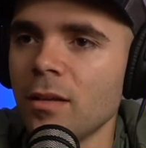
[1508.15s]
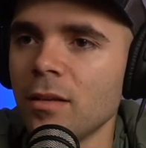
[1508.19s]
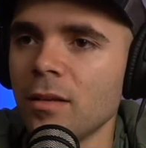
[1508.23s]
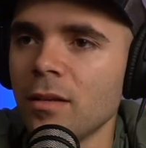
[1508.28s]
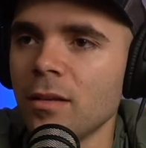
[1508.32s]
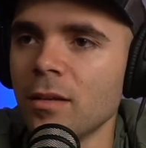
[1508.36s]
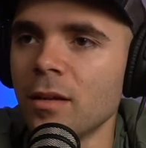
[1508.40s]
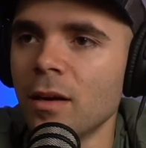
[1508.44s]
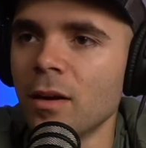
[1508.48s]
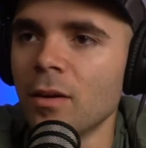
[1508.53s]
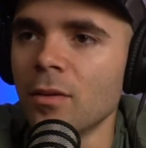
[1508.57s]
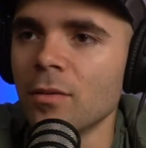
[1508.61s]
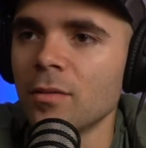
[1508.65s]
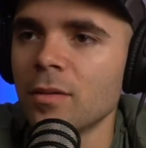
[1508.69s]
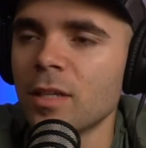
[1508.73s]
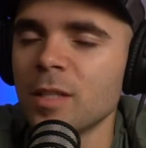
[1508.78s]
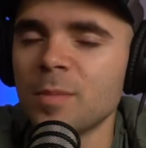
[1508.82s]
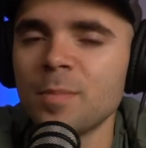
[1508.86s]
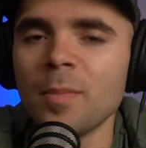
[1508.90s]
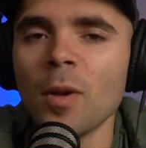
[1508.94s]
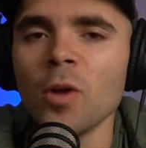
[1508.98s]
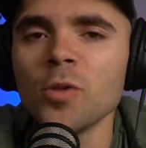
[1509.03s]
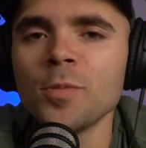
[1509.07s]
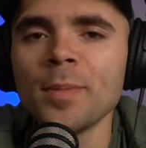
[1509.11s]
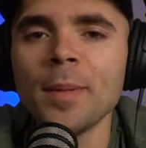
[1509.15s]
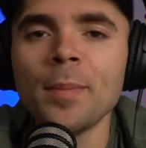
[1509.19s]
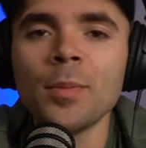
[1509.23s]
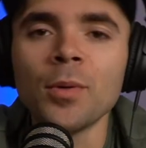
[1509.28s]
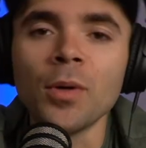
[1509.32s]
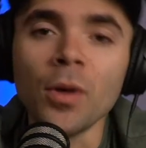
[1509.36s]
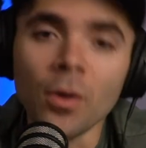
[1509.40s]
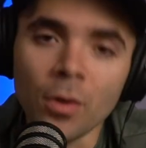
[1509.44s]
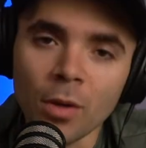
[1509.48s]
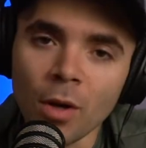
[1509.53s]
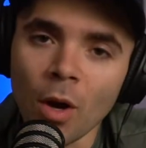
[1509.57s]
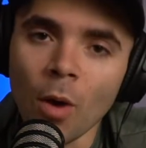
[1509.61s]
because most people
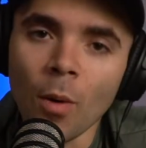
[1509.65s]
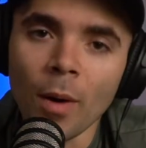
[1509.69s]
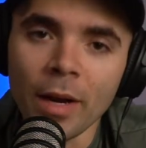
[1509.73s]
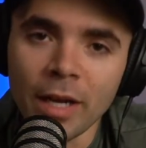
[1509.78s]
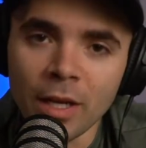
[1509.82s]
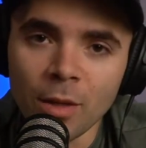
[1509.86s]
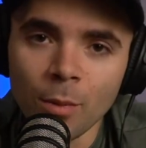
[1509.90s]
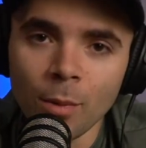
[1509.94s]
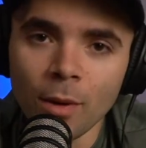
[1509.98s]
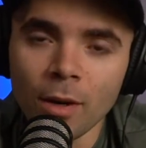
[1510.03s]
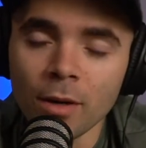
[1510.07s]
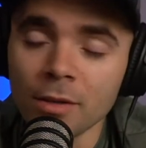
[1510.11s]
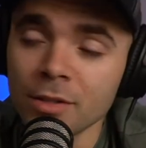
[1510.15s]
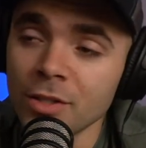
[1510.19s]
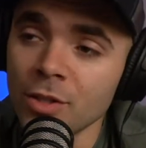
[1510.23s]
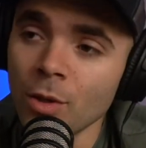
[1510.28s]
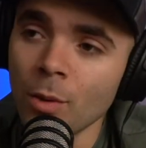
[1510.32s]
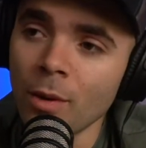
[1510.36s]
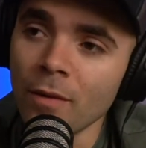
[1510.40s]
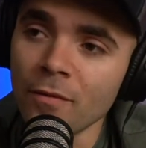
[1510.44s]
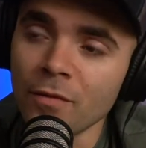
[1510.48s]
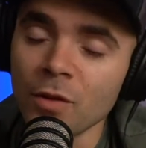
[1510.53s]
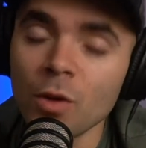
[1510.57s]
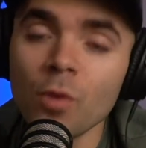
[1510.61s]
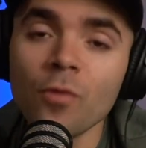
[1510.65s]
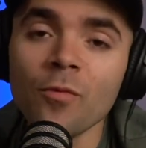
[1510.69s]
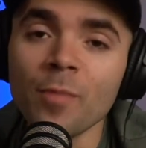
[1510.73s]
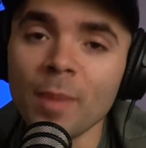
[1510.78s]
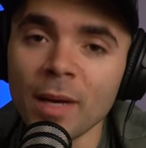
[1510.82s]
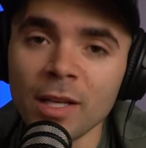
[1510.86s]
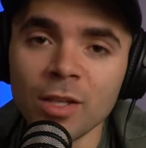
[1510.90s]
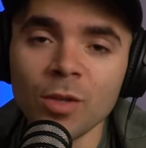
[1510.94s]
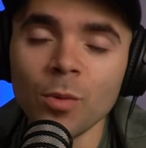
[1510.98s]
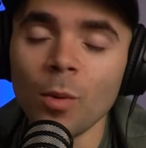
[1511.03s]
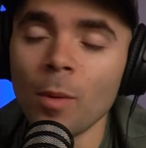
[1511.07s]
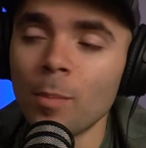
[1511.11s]
don't go anywhere. So if you've
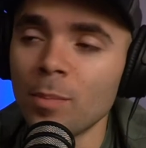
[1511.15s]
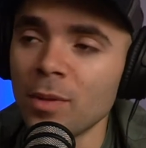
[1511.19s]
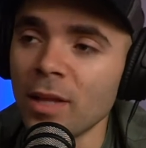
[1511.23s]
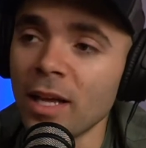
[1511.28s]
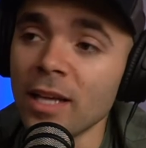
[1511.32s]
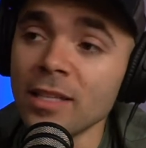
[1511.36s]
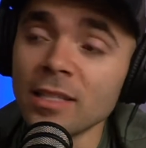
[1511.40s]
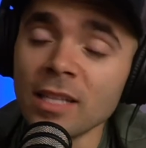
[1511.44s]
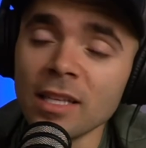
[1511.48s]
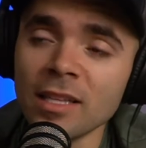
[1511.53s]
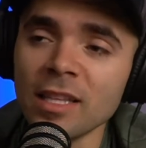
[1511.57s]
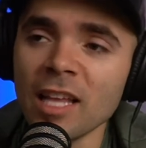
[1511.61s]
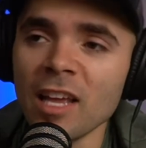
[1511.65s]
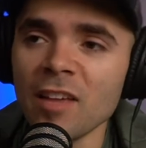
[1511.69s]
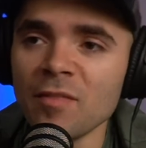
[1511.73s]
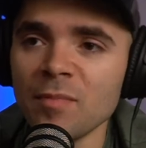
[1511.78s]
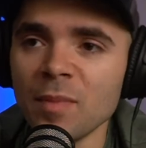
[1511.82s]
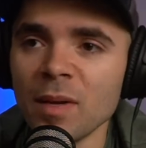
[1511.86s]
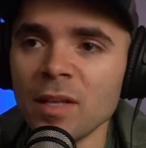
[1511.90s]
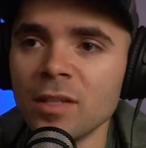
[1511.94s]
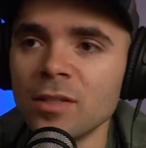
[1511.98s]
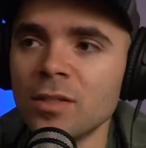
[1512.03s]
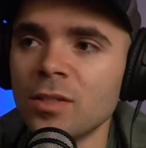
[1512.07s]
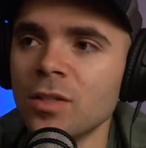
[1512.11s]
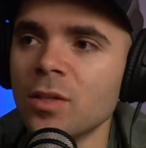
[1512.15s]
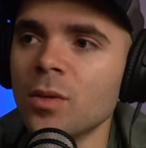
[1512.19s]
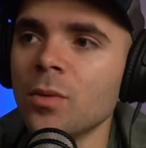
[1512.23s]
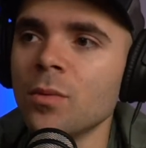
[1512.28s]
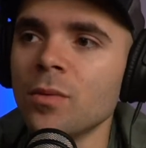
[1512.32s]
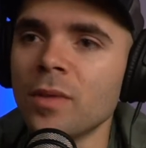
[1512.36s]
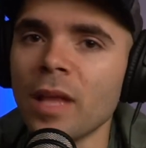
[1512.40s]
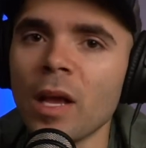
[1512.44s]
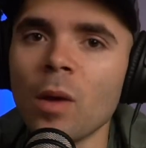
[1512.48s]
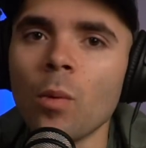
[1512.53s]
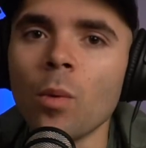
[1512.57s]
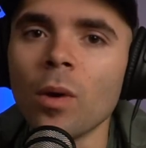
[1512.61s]
been to a place that they've been to,
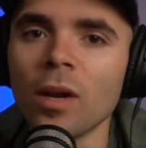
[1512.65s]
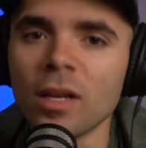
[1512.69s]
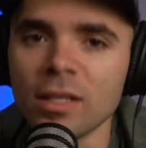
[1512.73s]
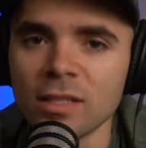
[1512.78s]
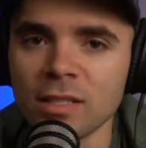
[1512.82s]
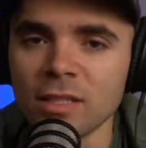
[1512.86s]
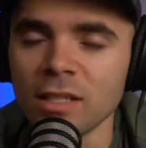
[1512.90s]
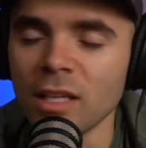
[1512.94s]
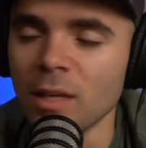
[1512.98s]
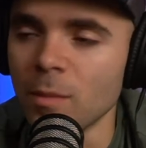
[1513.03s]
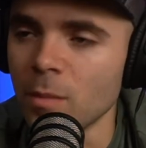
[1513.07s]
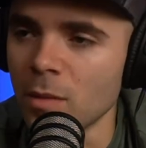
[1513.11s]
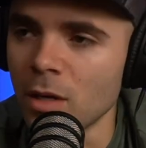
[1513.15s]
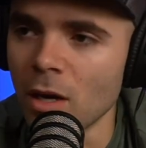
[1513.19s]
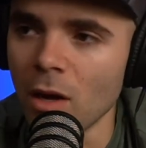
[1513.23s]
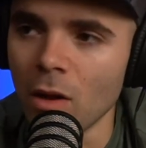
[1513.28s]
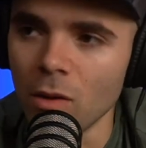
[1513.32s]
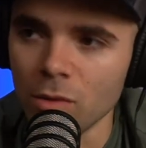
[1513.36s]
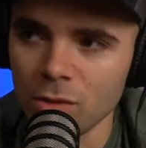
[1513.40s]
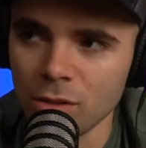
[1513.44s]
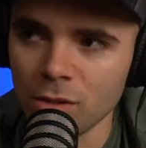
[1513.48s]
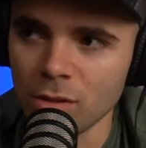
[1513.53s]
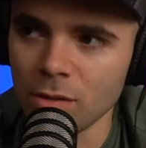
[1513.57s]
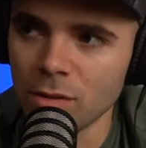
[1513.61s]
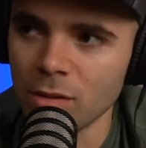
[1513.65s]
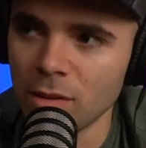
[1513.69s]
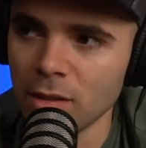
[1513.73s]
they want to seem cultured